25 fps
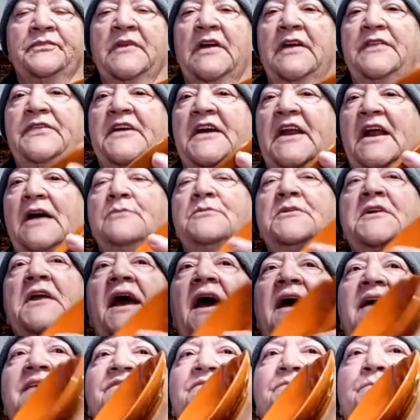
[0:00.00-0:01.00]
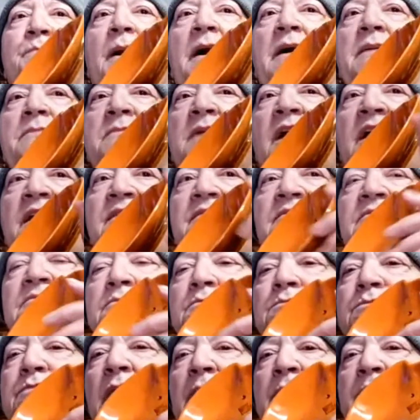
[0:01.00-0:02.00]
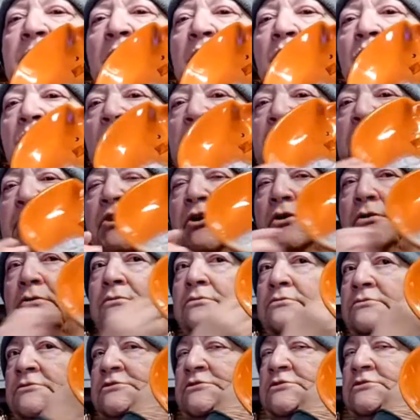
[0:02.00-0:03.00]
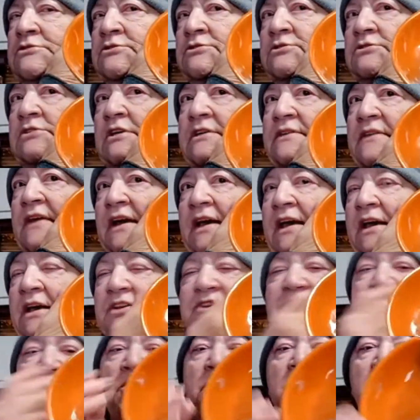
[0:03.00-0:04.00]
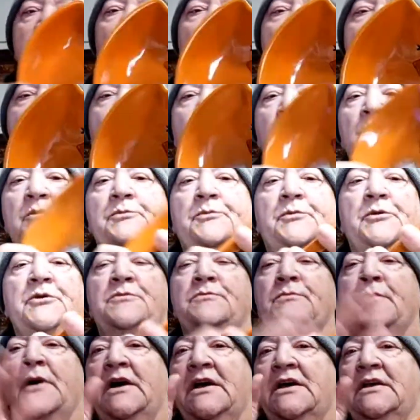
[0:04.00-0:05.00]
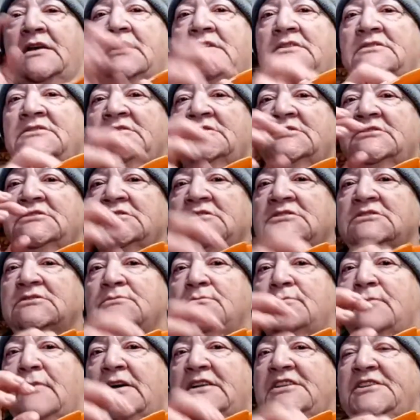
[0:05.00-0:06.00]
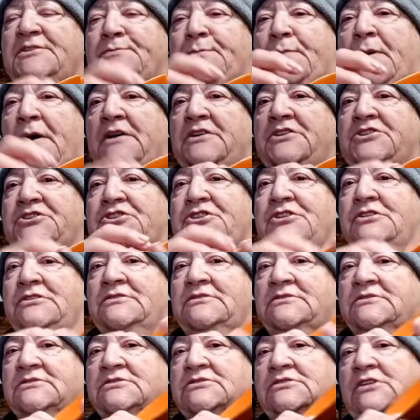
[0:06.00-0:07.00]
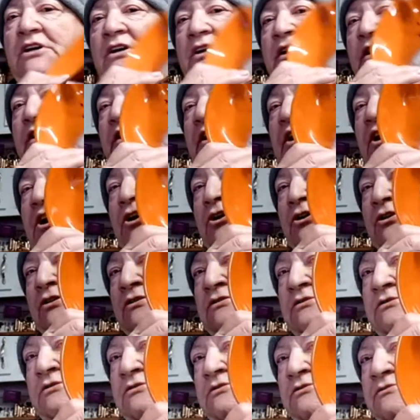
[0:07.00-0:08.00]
that I would have by my by my window in the kitchen and I would put my my sponge in here